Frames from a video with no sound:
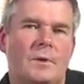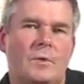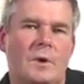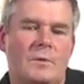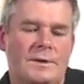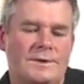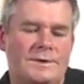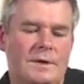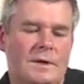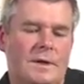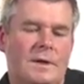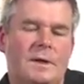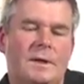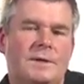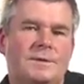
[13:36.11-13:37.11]
what we
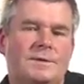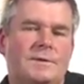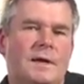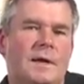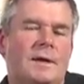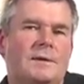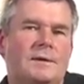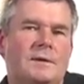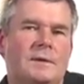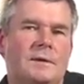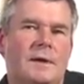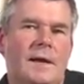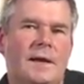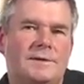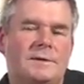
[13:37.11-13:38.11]
see is that
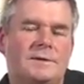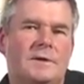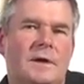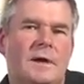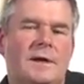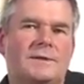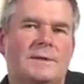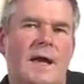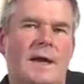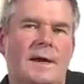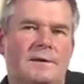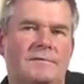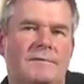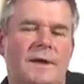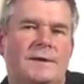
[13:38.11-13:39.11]
exercise
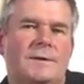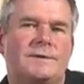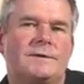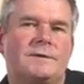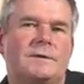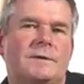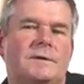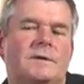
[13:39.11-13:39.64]
activates